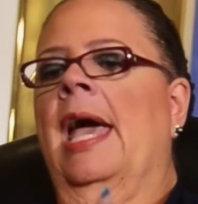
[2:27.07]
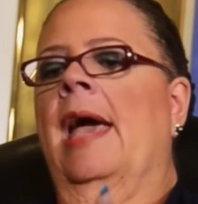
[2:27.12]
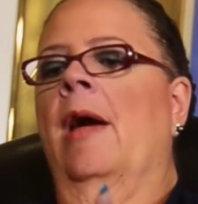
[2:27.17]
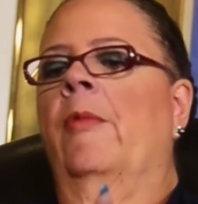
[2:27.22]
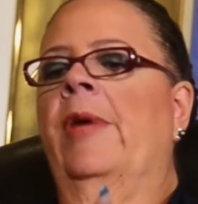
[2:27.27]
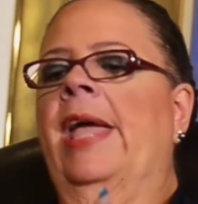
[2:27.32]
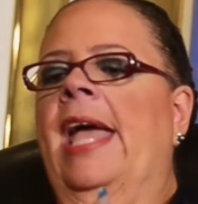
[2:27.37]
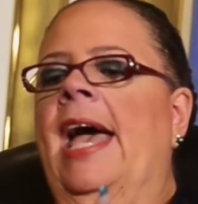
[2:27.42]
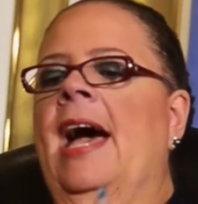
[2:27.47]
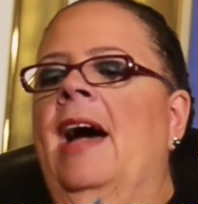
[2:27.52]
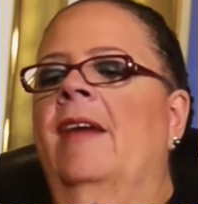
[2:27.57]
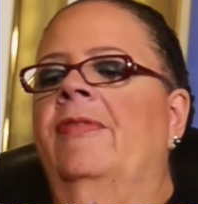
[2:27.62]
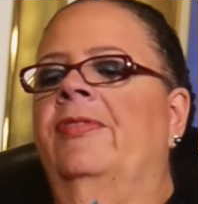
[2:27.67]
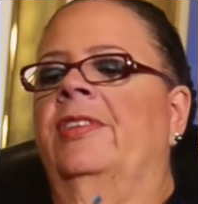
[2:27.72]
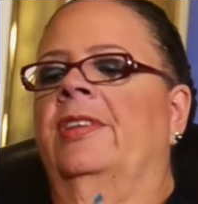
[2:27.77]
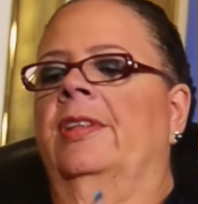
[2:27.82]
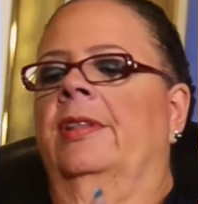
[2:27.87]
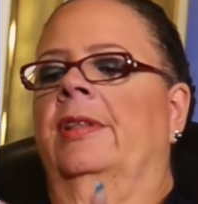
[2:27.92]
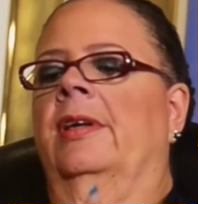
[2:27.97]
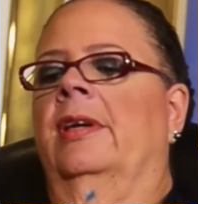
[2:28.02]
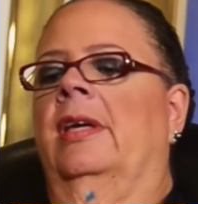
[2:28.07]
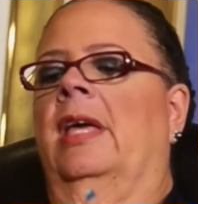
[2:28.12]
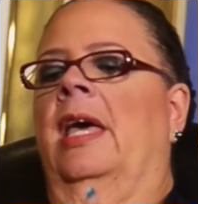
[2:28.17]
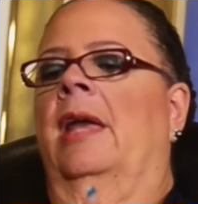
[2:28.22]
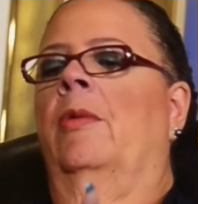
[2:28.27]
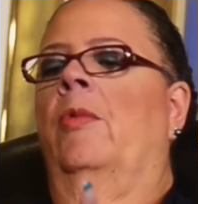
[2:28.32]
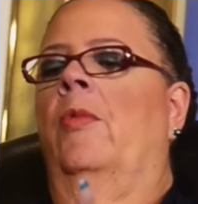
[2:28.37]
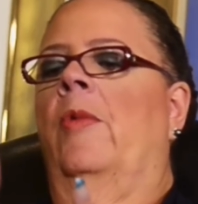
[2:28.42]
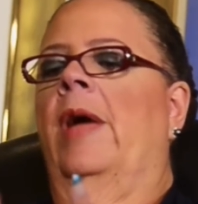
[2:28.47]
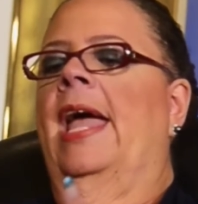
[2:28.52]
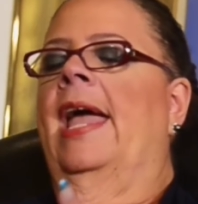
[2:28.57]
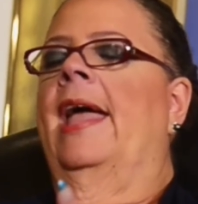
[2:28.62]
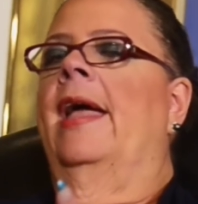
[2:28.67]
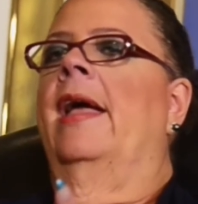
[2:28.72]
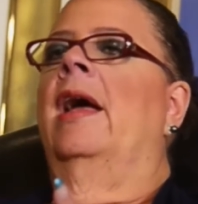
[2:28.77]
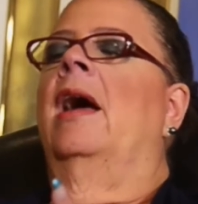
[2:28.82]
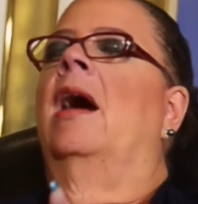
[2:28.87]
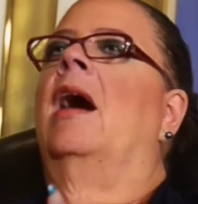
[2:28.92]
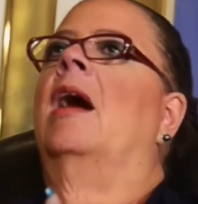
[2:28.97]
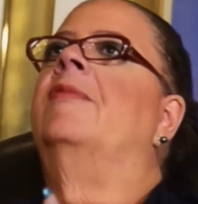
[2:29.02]
And we have to look at a
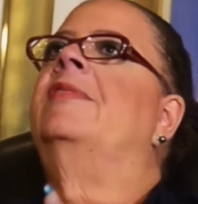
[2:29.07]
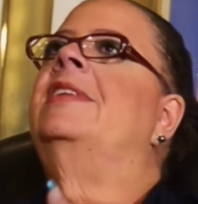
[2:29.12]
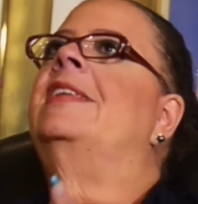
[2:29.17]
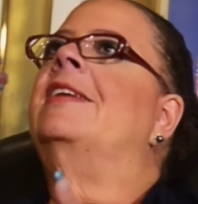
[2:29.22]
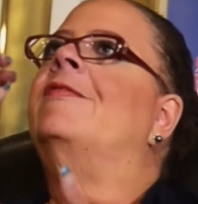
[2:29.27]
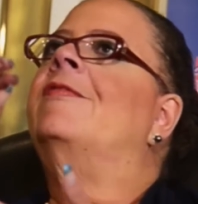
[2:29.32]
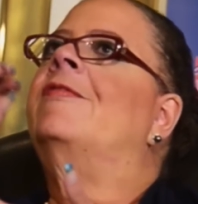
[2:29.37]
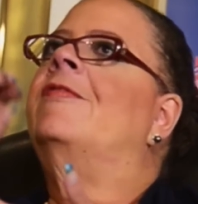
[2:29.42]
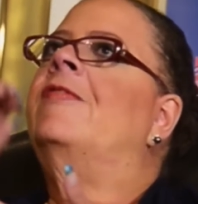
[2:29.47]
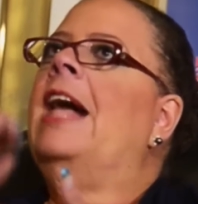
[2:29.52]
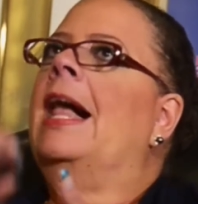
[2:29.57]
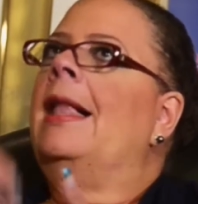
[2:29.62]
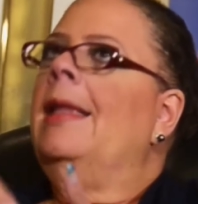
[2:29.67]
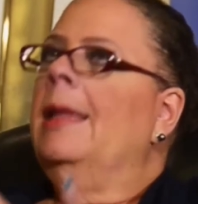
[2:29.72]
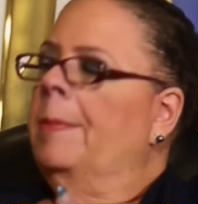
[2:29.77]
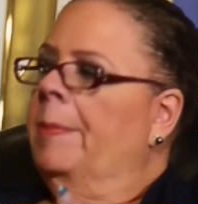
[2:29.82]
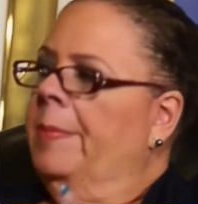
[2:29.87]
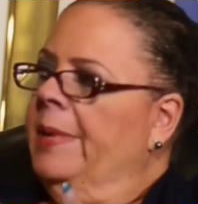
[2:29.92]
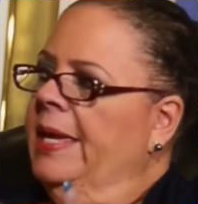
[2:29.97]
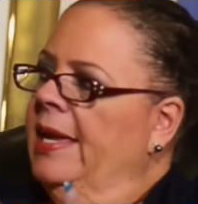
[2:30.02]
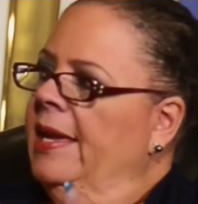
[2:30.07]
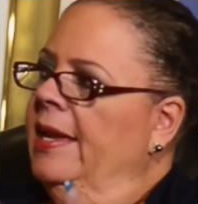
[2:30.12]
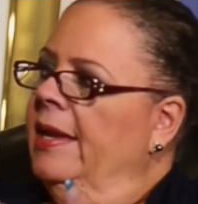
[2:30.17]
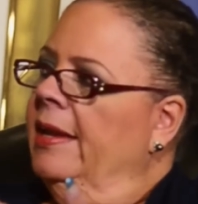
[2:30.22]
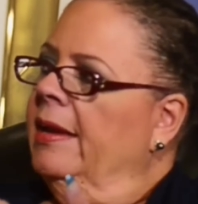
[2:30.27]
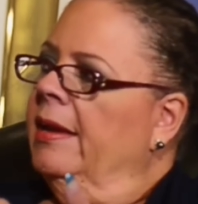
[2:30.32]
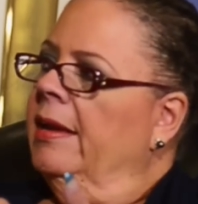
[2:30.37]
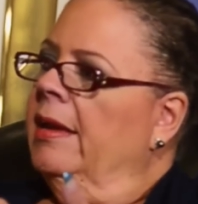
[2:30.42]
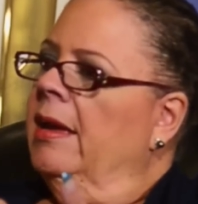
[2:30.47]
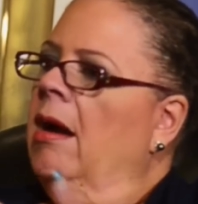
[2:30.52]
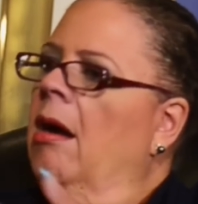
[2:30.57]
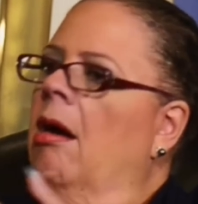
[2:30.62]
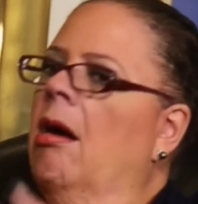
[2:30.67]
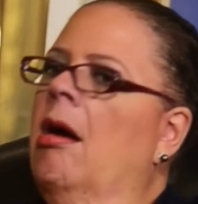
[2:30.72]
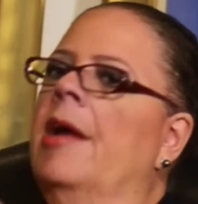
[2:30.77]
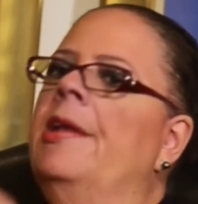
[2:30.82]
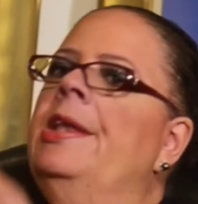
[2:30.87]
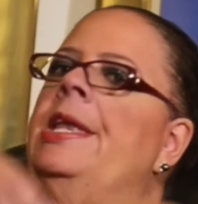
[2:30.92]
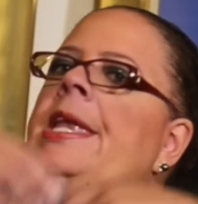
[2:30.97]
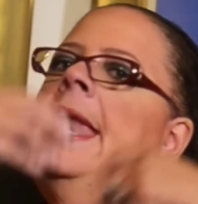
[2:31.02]
way of developing
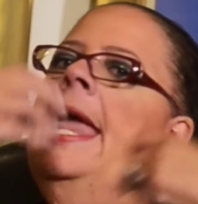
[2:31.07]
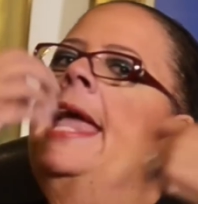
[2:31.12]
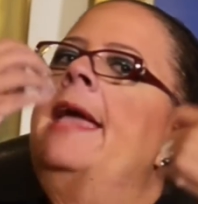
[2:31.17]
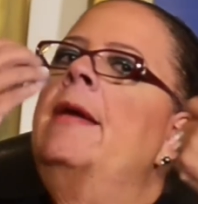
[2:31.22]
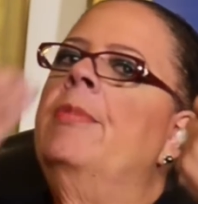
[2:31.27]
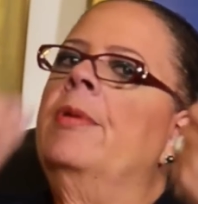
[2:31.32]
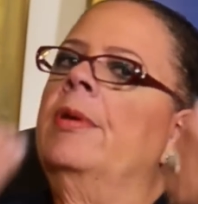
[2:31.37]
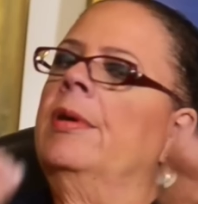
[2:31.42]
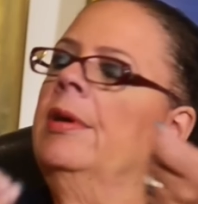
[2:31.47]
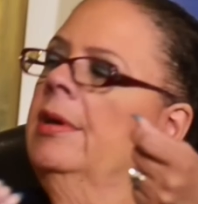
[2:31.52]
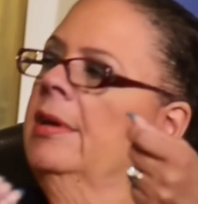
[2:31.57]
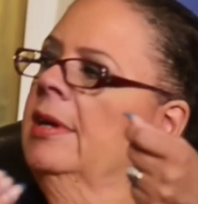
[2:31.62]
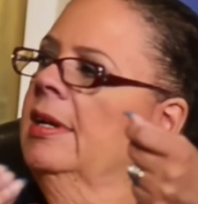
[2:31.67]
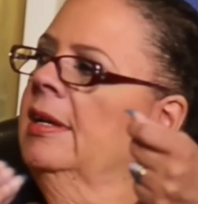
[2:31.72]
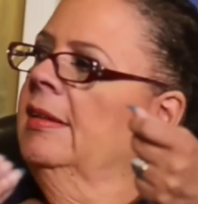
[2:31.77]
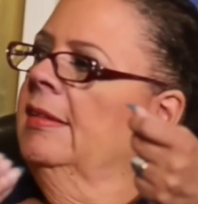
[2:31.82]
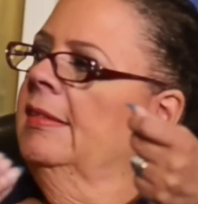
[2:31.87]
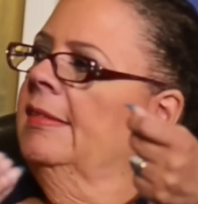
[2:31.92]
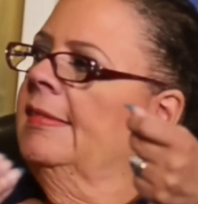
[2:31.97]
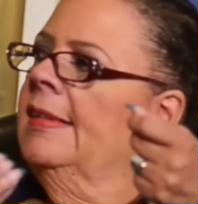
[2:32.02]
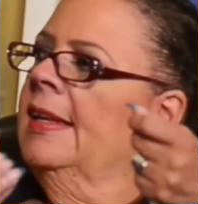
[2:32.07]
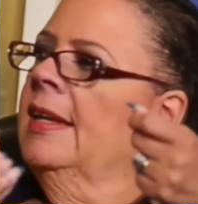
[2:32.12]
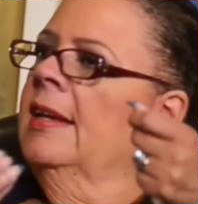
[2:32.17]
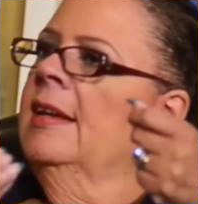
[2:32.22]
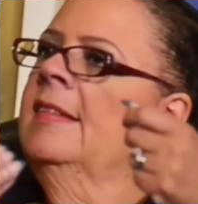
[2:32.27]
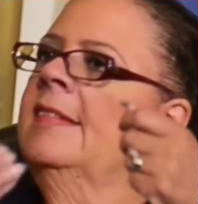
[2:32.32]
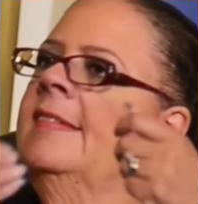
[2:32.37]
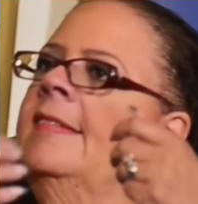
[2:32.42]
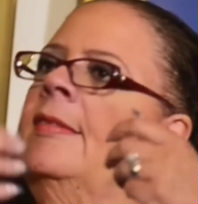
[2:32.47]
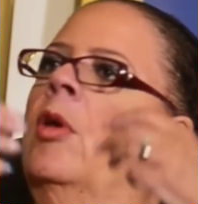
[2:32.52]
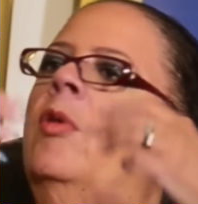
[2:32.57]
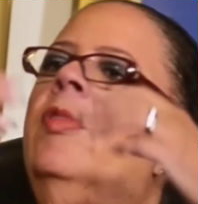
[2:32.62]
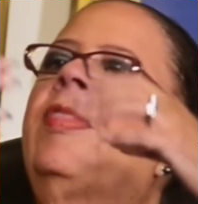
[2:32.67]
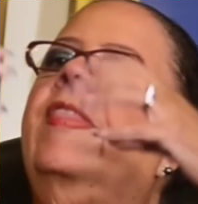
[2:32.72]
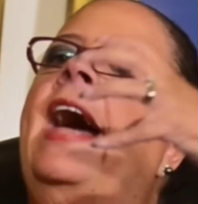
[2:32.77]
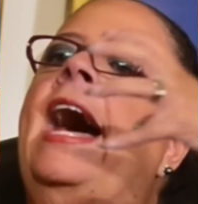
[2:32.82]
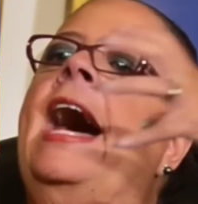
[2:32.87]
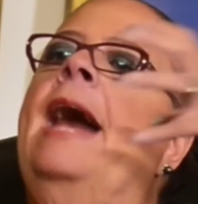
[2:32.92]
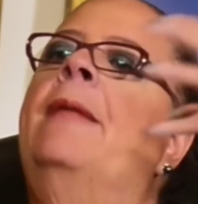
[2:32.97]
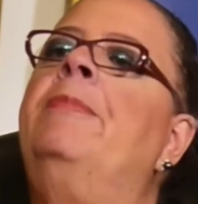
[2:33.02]
our neighborhoods so
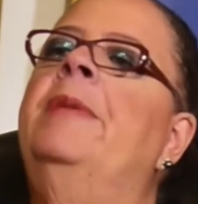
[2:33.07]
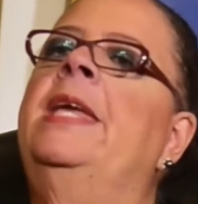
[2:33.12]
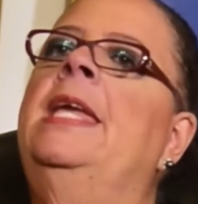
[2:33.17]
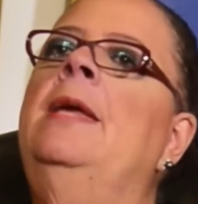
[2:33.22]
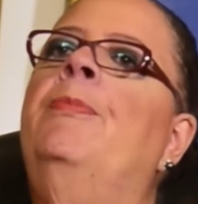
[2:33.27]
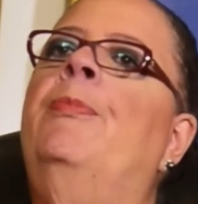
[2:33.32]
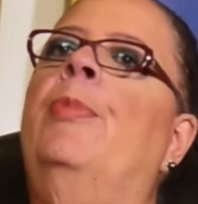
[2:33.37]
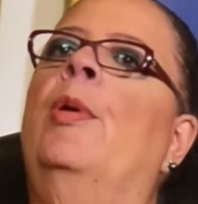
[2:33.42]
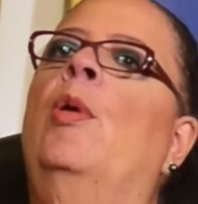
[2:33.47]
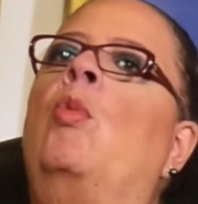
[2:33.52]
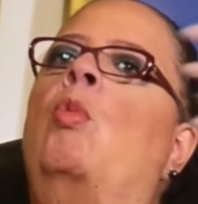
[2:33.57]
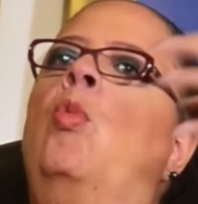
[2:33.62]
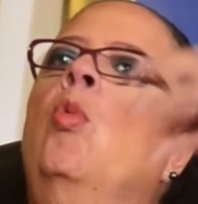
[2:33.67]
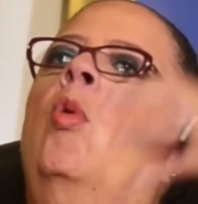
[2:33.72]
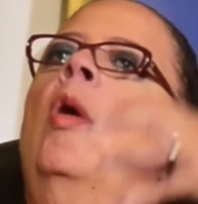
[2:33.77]
that people